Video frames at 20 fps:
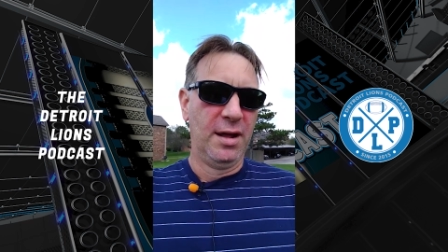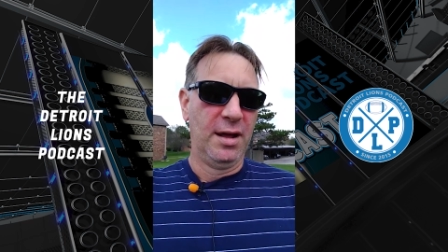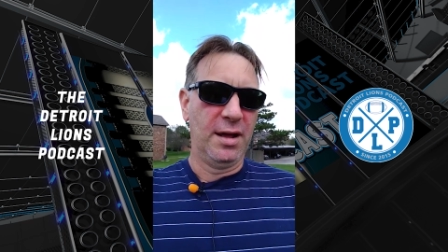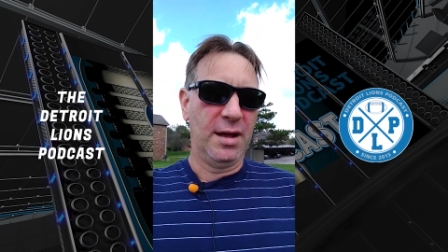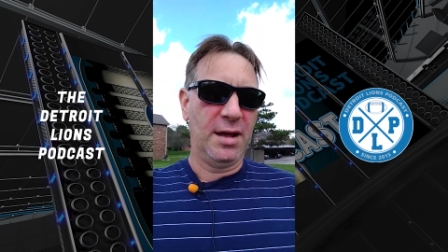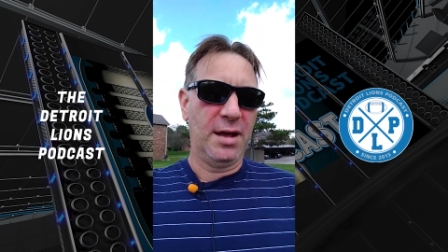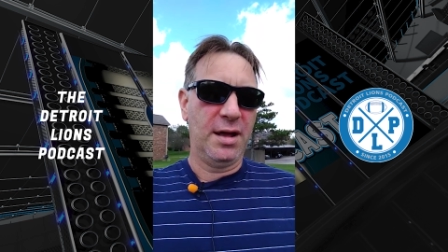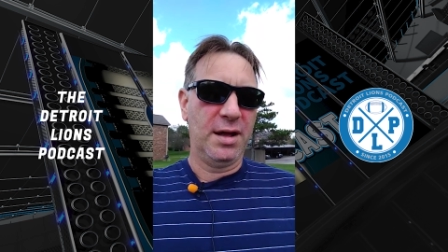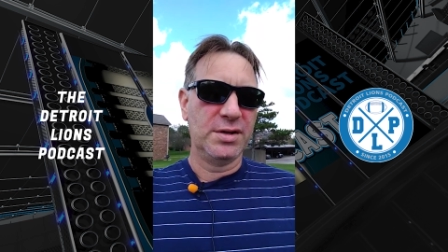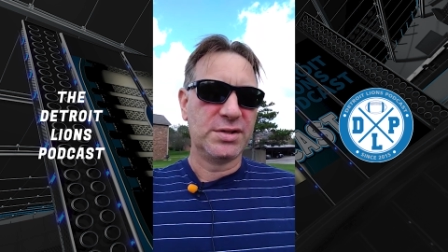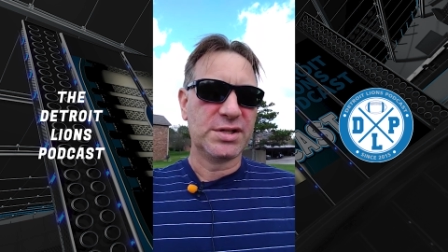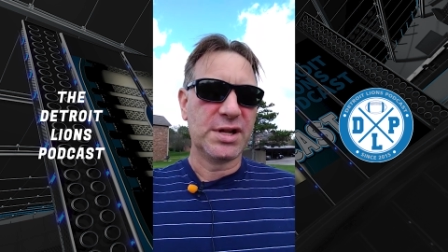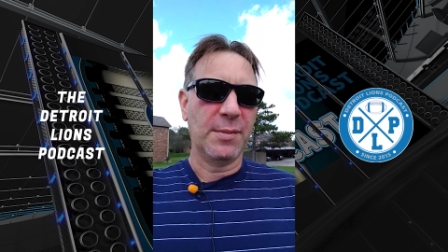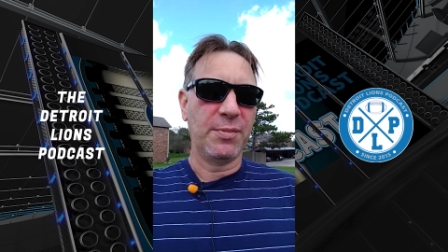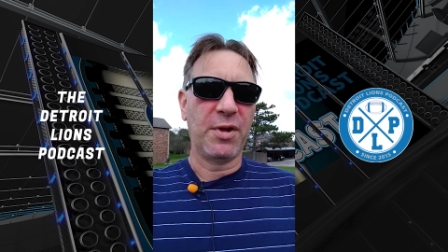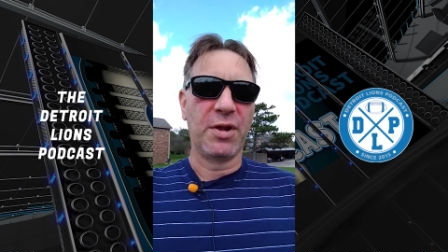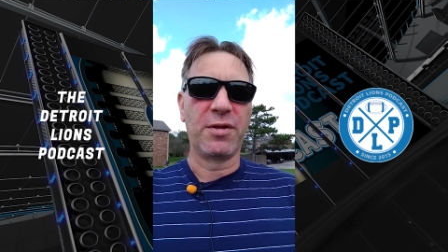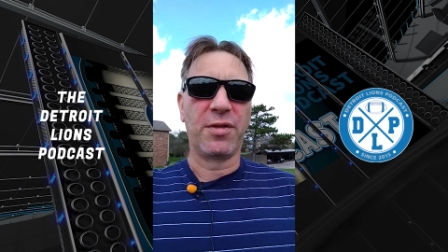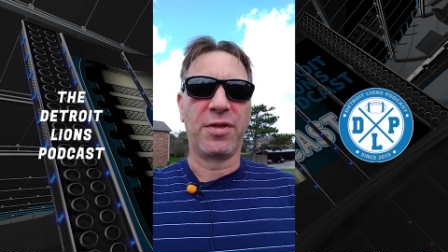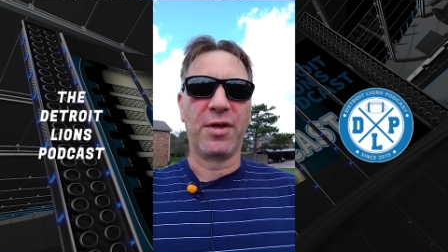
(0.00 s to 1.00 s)
Just a
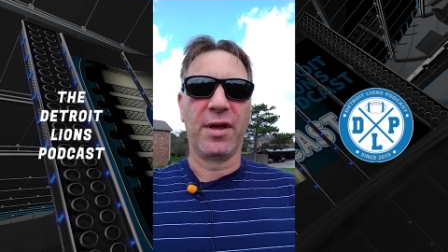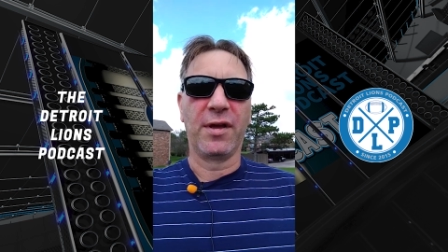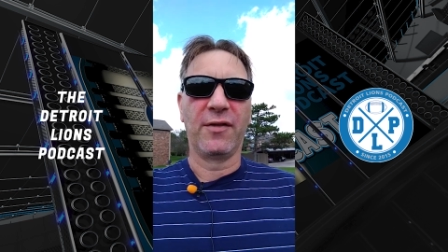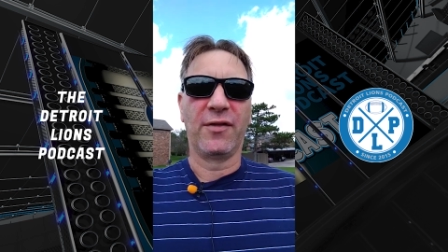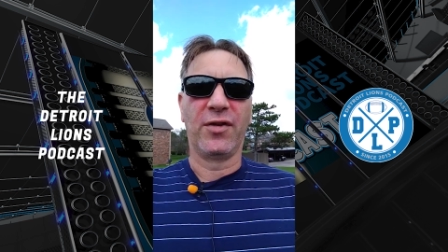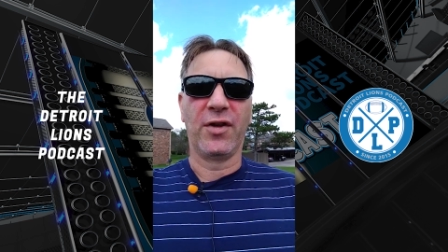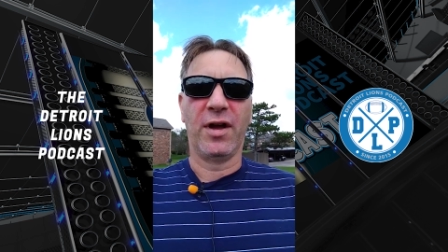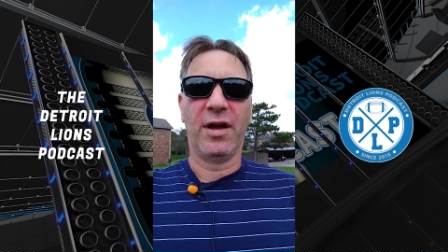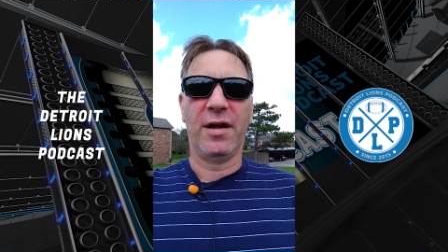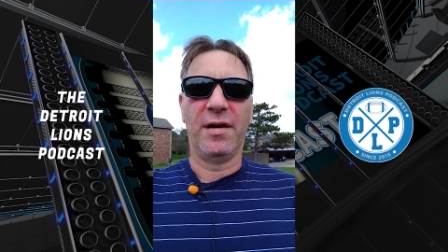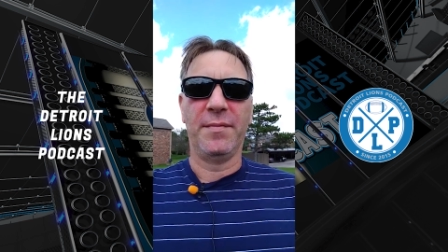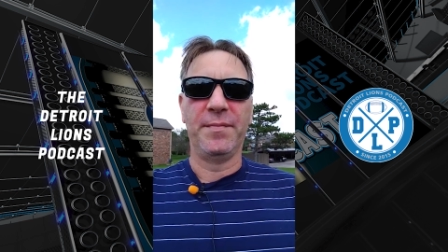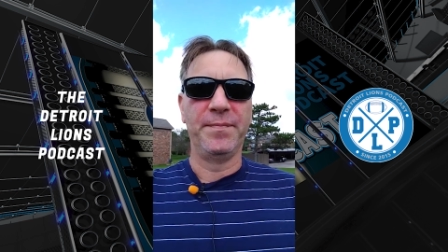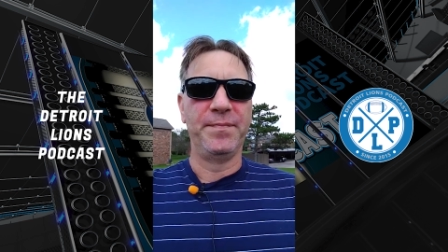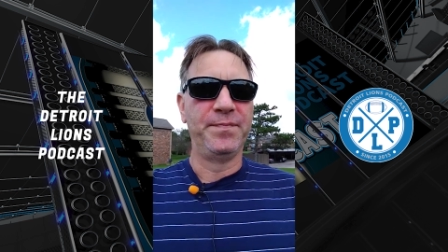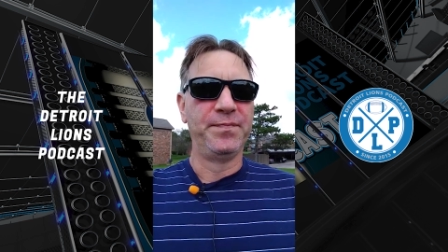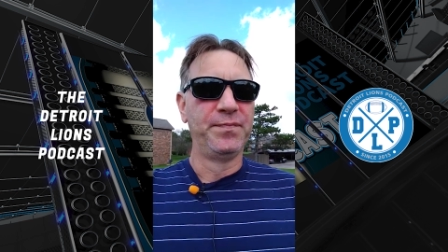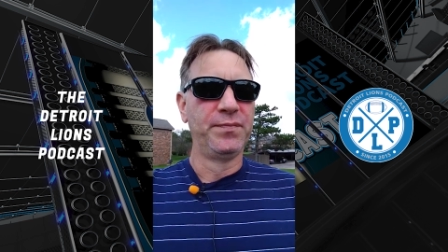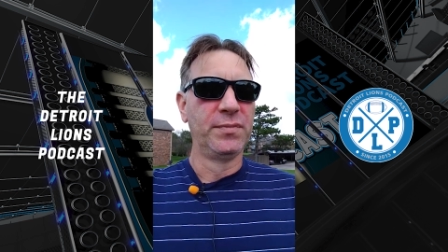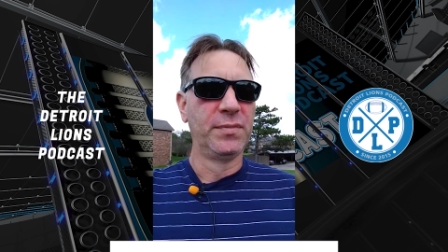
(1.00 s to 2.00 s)
couple other things
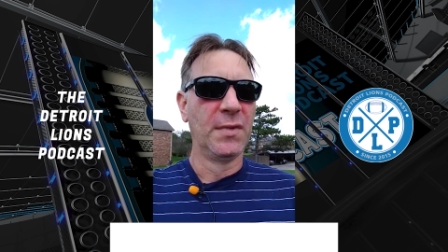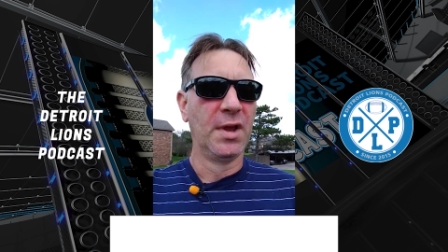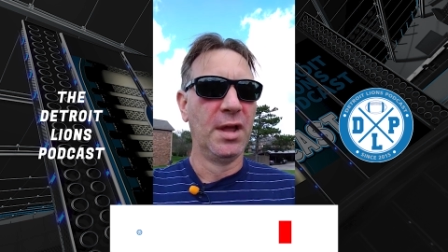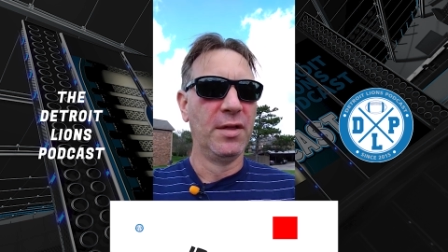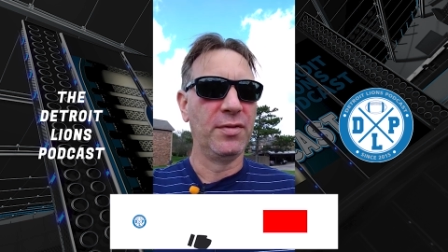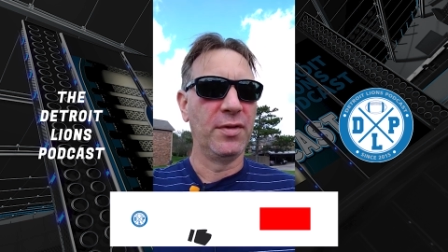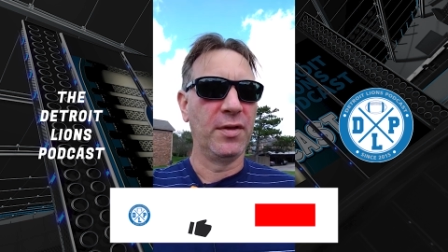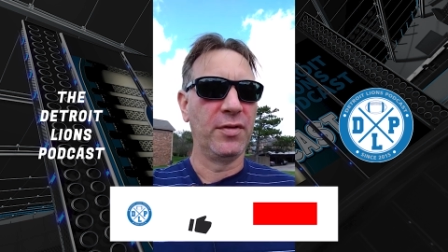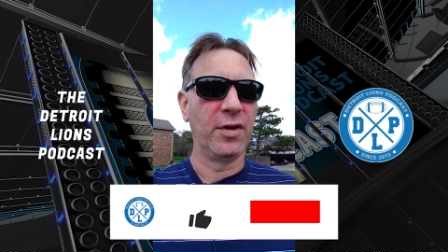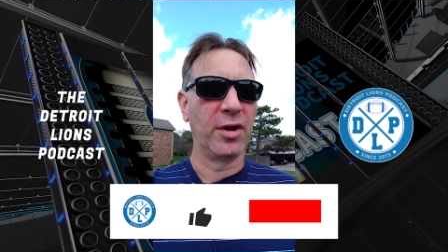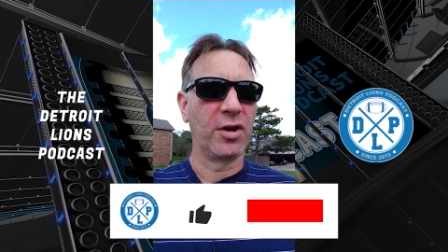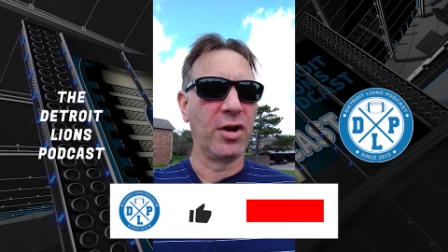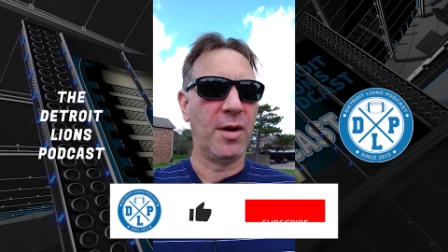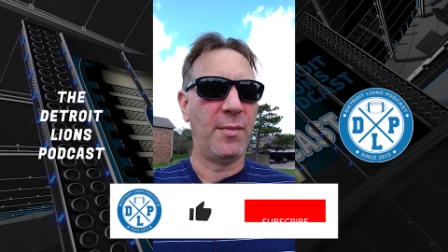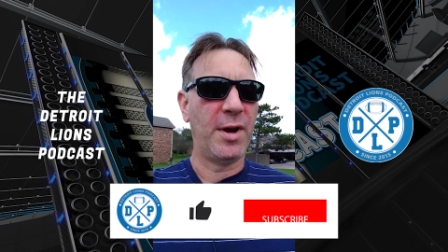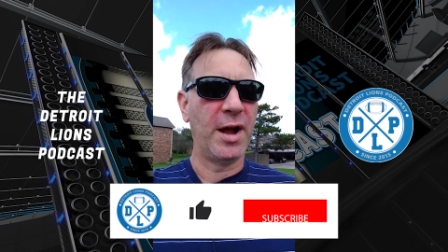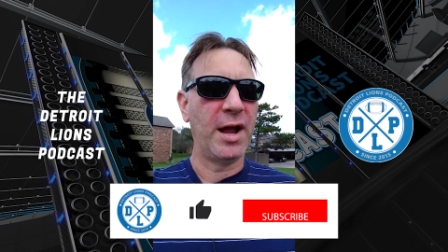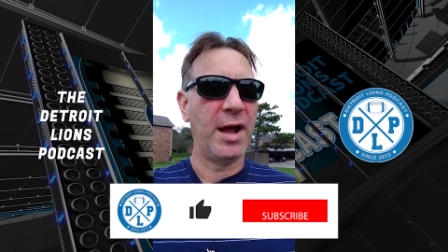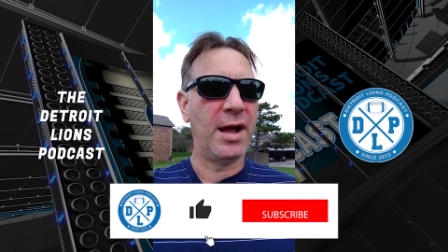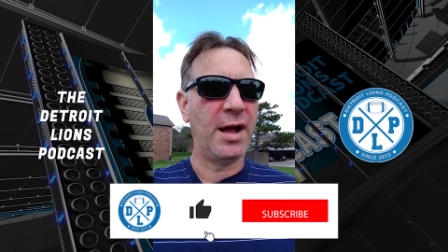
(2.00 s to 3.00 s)
that
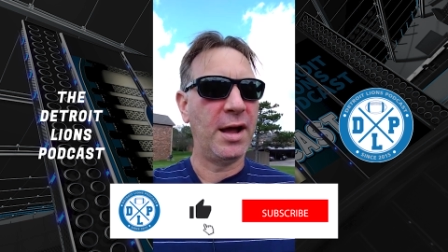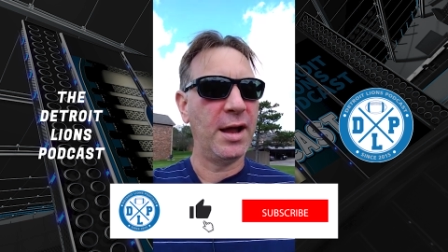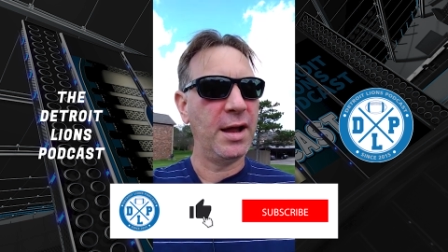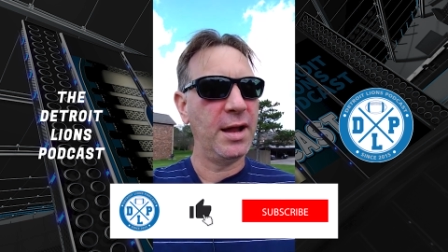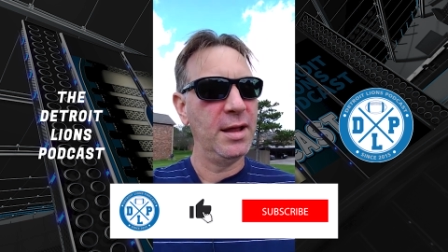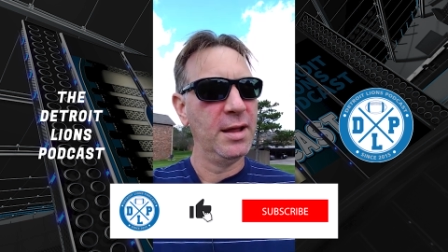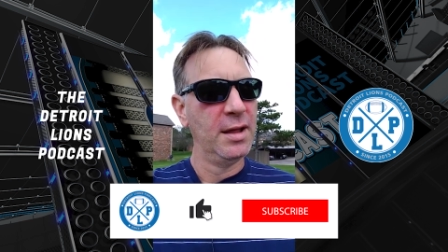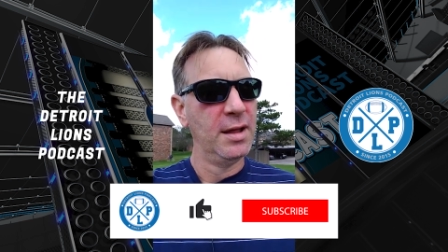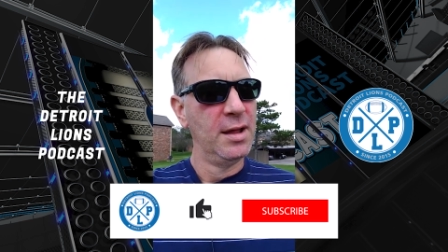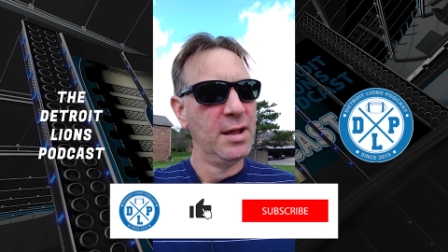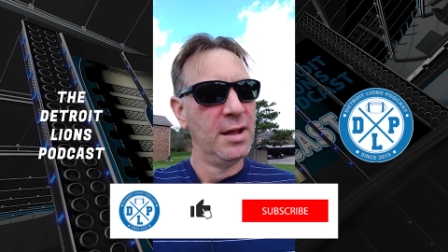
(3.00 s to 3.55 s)
caught my eye.